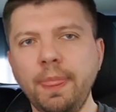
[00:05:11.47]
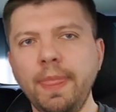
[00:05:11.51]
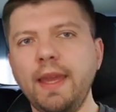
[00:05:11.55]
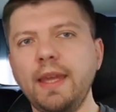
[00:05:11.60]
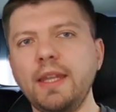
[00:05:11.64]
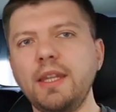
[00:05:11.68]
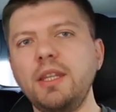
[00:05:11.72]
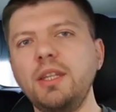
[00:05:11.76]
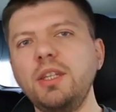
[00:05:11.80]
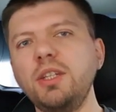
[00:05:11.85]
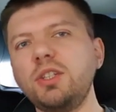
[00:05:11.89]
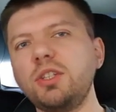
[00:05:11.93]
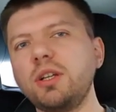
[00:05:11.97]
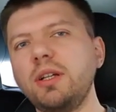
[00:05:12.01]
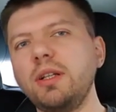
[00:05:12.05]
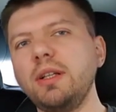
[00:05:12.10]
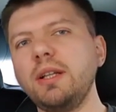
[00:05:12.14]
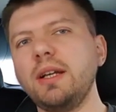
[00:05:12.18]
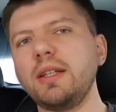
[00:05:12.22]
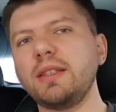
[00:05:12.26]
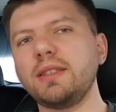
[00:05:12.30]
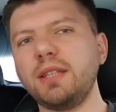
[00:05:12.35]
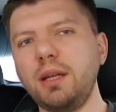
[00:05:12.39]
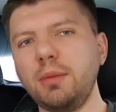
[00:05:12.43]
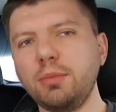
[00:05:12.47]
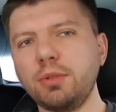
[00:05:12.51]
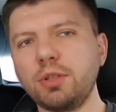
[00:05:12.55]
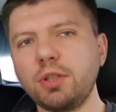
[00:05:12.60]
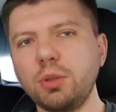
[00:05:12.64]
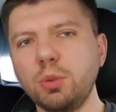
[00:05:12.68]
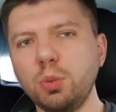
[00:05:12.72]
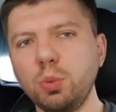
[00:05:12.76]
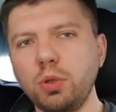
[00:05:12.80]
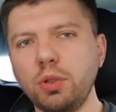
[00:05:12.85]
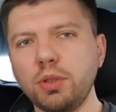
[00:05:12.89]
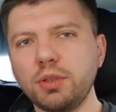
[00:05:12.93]
An initial
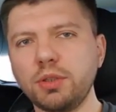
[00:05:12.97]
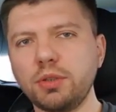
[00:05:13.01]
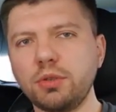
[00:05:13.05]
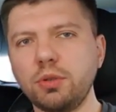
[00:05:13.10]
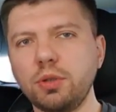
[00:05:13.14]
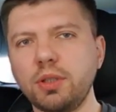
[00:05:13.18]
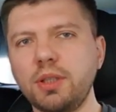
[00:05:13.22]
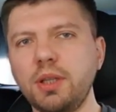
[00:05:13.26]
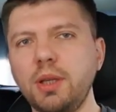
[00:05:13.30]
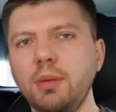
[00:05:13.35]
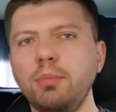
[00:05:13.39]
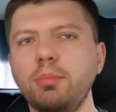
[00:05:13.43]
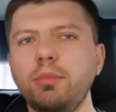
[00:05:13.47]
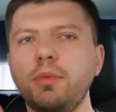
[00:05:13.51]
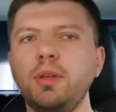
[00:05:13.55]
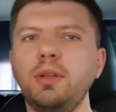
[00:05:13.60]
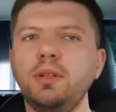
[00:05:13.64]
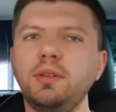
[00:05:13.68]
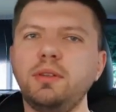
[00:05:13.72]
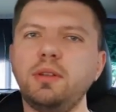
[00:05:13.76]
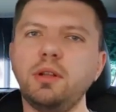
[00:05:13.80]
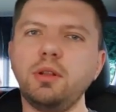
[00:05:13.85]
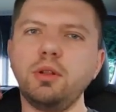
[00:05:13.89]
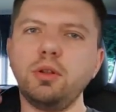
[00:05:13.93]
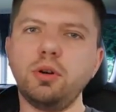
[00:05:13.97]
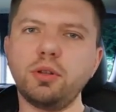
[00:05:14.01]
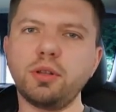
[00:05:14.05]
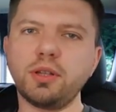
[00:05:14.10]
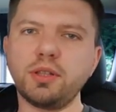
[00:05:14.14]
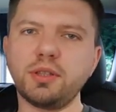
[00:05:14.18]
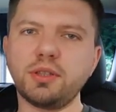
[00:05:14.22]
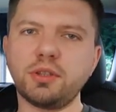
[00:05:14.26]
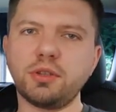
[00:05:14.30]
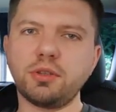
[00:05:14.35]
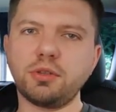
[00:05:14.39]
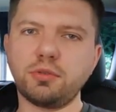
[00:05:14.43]
assumption was to attempt the
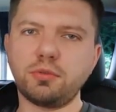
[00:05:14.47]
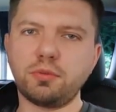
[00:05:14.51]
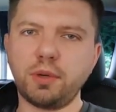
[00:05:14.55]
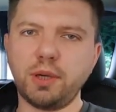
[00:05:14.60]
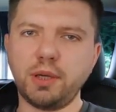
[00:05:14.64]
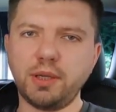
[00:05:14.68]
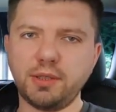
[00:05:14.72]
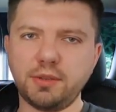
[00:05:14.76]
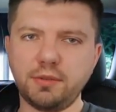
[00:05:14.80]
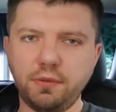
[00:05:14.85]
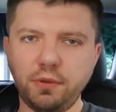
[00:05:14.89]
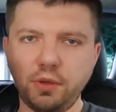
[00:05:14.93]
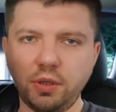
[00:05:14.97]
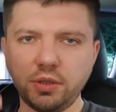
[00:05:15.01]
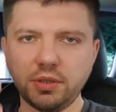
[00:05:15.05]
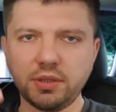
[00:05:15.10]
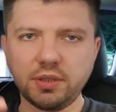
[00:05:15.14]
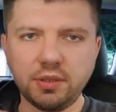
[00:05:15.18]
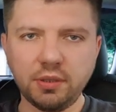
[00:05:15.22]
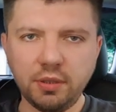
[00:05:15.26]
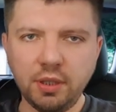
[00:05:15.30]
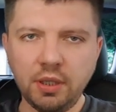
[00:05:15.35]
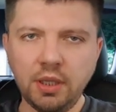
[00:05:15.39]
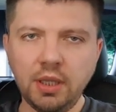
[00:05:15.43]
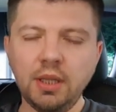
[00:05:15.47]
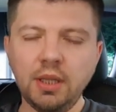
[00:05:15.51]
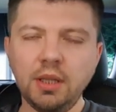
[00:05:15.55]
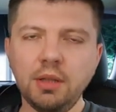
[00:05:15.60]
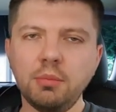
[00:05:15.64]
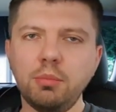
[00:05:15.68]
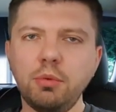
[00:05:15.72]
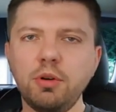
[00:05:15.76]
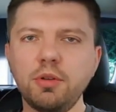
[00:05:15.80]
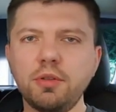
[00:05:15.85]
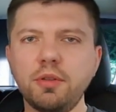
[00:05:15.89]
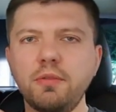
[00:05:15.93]
longest stretch first,
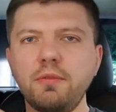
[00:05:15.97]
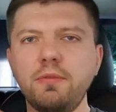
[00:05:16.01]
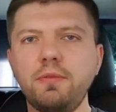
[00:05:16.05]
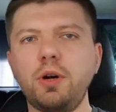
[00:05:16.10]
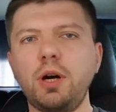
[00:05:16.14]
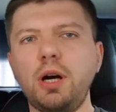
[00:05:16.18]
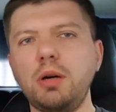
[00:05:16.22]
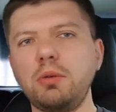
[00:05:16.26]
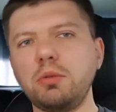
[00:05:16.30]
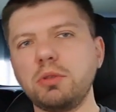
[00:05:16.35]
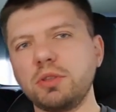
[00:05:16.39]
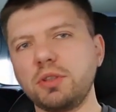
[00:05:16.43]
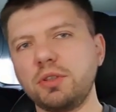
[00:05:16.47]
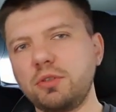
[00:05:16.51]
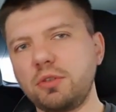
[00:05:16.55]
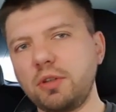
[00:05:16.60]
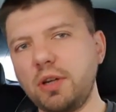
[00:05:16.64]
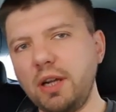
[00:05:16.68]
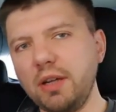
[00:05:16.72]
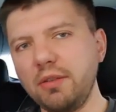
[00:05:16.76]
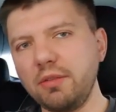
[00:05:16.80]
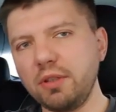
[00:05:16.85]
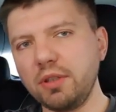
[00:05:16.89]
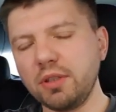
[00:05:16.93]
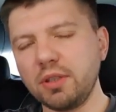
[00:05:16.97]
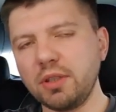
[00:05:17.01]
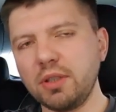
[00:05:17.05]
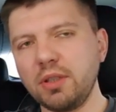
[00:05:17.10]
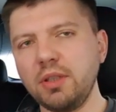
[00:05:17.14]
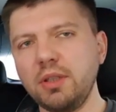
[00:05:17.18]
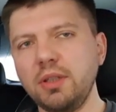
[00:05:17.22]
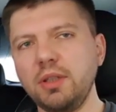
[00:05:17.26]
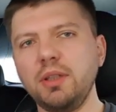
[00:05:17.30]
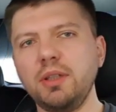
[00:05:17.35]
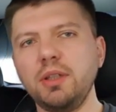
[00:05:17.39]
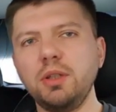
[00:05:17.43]
more than 4 hours driving
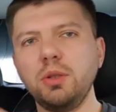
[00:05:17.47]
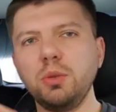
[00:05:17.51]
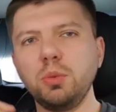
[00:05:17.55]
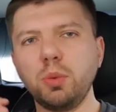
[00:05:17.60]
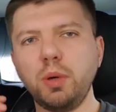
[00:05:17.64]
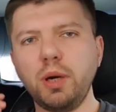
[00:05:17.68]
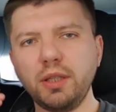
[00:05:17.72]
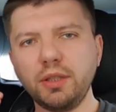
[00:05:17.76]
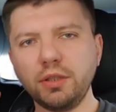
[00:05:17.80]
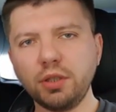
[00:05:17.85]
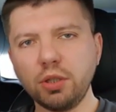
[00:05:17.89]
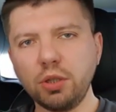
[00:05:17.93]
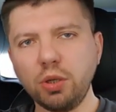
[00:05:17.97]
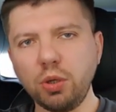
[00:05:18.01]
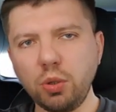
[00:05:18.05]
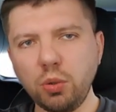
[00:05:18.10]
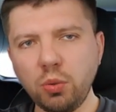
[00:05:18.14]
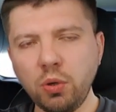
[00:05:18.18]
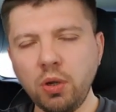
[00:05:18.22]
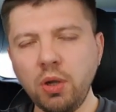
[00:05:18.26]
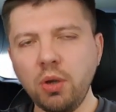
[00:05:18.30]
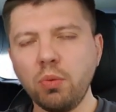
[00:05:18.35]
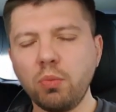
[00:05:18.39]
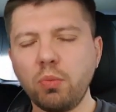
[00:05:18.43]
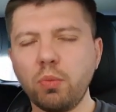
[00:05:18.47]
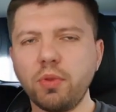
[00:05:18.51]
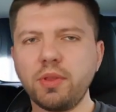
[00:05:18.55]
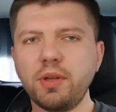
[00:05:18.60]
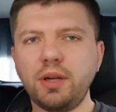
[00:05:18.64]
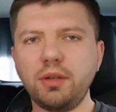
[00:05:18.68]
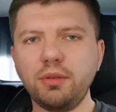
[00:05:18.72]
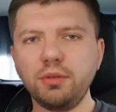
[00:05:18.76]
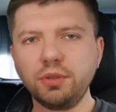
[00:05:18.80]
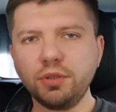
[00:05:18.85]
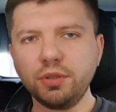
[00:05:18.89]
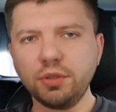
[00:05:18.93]
in one go
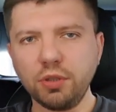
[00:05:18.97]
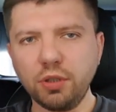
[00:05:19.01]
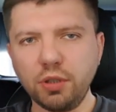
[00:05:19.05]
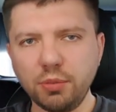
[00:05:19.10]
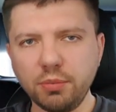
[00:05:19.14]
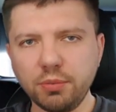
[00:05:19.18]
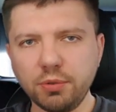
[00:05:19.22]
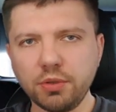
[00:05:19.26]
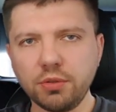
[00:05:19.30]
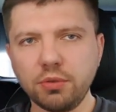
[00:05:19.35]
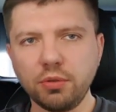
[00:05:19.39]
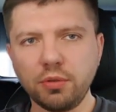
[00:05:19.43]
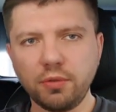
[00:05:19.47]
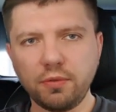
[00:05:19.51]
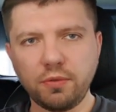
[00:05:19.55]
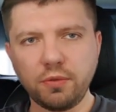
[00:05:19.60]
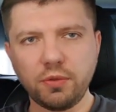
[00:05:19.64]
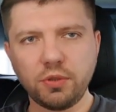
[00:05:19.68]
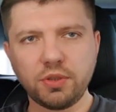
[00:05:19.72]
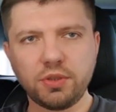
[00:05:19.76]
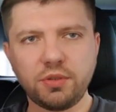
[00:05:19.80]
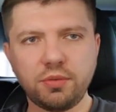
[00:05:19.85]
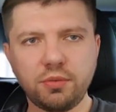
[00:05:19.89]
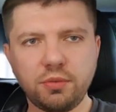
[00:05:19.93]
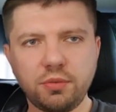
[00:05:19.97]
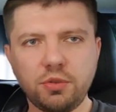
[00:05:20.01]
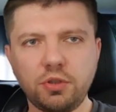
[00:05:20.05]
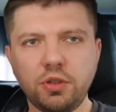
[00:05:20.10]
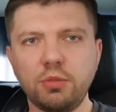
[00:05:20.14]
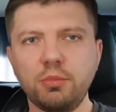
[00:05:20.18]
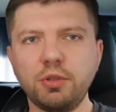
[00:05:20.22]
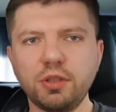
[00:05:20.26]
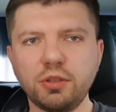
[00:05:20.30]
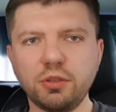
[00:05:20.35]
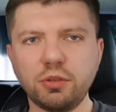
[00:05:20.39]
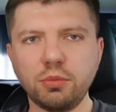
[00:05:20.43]
without stops to the first
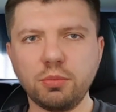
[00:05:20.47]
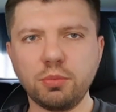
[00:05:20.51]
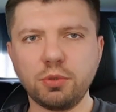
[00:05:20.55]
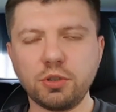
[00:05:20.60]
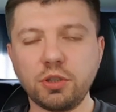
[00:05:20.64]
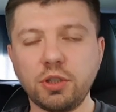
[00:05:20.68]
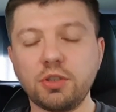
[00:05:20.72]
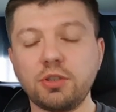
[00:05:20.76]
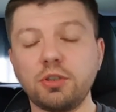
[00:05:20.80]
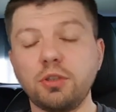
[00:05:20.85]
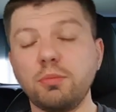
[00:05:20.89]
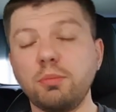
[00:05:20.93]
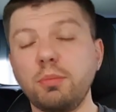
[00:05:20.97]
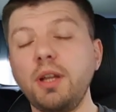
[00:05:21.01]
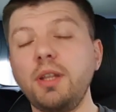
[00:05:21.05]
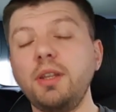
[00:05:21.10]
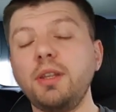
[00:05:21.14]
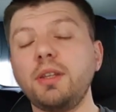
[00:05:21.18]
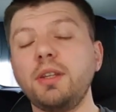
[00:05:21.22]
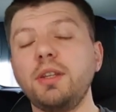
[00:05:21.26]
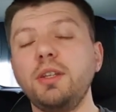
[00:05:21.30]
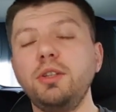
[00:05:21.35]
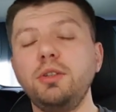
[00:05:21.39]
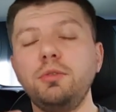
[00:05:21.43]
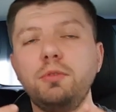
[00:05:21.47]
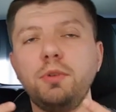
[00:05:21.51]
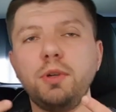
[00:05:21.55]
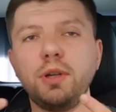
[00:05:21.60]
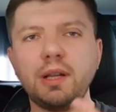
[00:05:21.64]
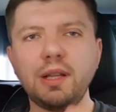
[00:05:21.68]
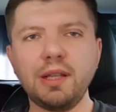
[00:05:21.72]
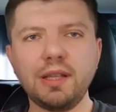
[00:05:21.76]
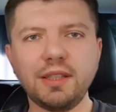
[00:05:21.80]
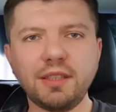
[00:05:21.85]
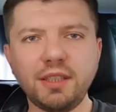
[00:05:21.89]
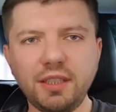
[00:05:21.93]
Germany supercharger, but in
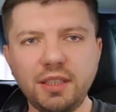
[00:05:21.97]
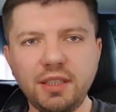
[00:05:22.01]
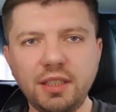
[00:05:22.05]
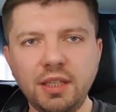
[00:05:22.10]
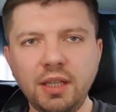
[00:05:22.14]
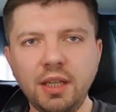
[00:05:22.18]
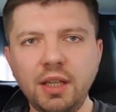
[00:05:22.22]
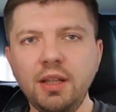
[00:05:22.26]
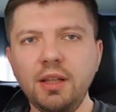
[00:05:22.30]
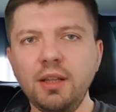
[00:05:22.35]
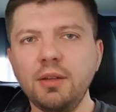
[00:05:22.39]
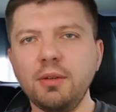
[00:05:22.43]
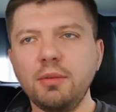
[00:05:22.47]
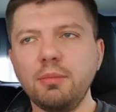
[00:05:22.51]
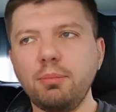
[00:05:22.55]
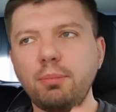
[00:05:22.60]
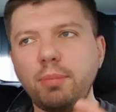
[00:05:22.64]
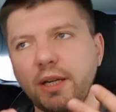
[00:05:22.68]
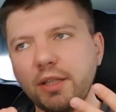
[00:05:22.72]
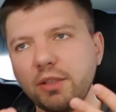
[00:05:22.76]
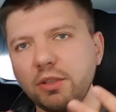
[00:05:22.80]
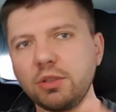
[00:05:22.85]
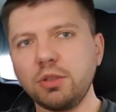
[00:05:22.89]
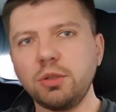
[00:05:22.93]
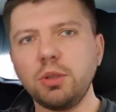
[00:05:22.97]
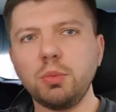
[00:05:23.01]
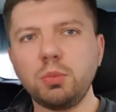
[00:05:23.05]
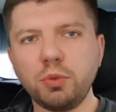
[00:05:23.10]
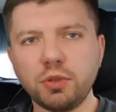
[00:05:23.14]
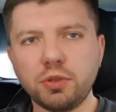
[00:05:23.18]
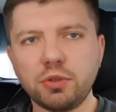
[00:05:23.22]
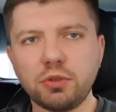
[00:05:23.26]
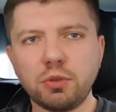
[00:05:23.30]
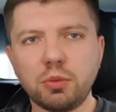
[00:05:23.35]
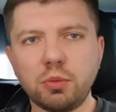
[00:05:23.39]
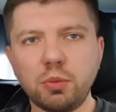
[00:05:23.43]
reality biostop
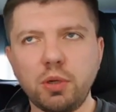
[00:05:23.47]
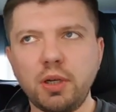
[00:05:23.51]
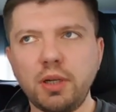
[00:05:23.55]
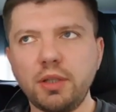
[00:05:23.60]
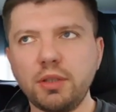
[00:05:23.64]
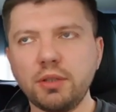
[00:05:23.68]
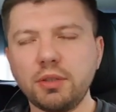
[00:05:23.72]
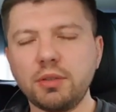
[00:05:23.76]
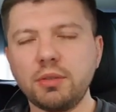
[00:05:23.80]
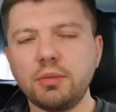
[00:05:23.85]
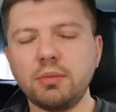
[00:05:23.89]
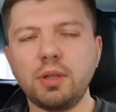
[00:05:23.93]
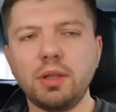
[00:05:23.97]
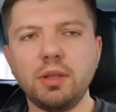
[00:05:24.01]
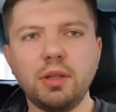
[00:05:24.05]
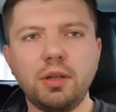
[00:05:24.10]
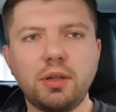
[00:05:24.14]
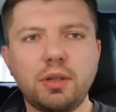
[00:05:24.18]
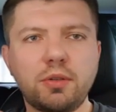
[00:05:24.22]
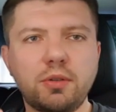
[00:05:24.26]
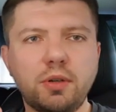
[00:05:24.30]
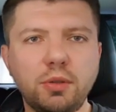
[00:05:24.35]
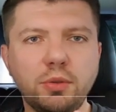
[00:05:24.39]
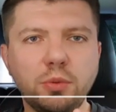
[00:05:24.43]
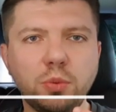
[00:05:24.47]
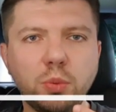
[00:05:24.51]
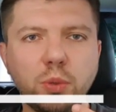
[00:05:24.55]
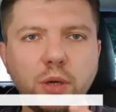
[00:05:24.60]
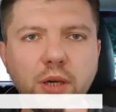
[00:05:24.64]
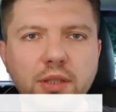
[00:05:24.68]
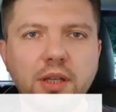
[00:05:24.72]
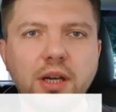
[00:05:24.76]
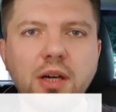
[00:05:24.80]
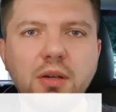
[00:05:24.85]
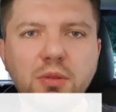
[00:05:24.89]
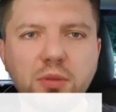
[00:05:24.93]
was required around
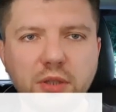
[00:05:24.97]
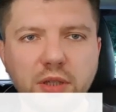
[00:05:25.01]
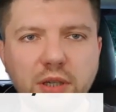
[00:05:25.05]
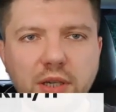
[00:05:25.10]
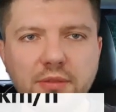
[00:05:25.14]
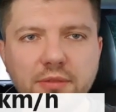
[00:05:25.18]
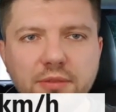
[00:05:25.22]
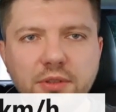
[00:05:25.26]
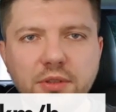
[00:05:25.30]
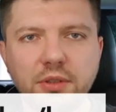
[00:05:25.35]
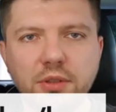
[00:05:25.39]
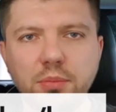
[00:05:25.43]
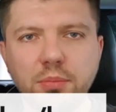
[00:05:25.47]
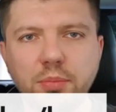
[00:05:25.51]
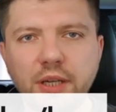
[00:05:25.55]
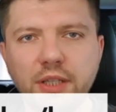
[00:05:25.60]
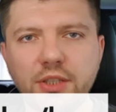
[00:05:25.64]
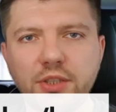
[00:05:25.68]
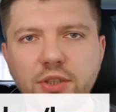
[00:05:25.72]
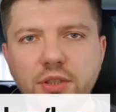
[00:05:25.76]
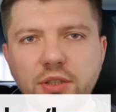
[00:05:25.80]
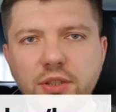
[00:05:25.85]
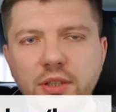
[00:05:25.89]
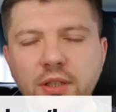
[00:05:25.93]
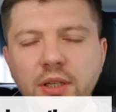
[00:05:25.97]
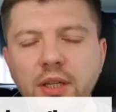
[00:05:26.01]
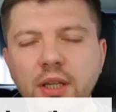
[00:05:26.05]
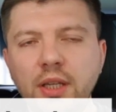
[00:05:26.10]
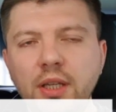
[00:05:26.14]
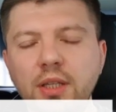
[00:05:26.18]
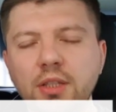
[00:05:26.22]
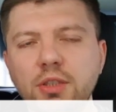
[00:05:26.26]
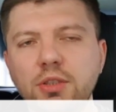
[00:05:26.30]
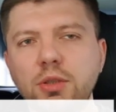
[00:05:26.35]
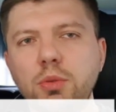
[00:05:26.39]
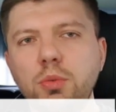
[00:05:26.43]
1 hour after departure,
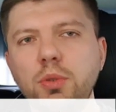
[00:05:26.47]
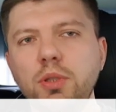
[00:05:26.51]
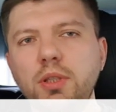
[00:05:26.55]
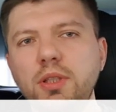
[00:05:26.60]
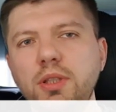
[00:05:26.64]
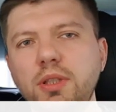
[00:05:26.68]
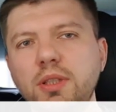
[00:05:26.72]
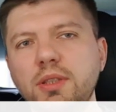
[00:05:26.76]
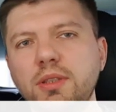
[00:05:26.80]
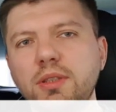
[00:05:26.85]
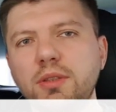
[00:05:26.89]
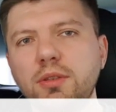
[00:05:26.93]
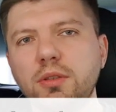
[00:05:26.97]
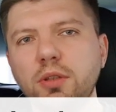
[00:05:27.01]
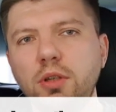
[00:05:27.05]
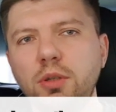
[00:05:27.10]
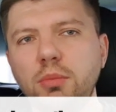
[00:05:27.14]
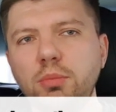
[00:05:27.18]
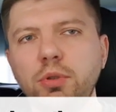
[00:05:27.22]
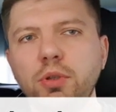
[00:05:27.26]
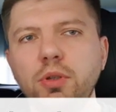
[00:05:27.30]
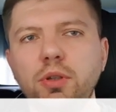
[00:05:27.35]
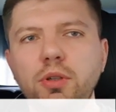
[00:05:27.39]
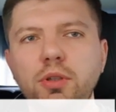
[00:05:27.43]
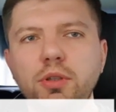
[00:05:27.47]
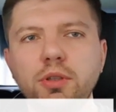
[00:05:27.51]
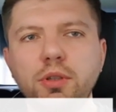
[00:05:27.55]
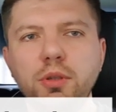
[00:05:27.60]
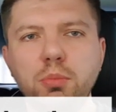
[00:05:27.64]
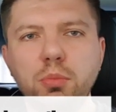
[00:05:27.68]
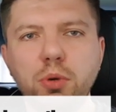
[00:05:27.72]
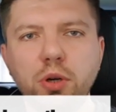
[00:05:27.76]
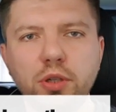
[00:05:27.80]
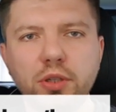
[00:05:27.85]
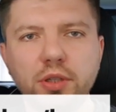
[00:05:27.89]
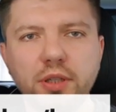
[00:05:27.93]
so we did a stop on a
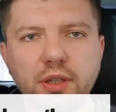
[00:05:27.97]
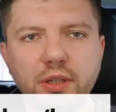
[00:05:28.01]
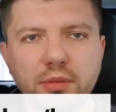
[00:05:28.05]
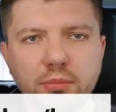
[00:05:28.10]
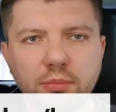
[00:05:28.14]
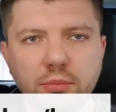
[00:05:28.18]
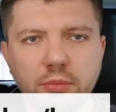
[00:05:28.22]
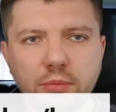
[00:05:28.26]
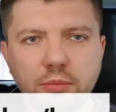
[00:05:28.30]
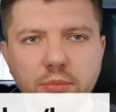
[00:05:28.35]
Moja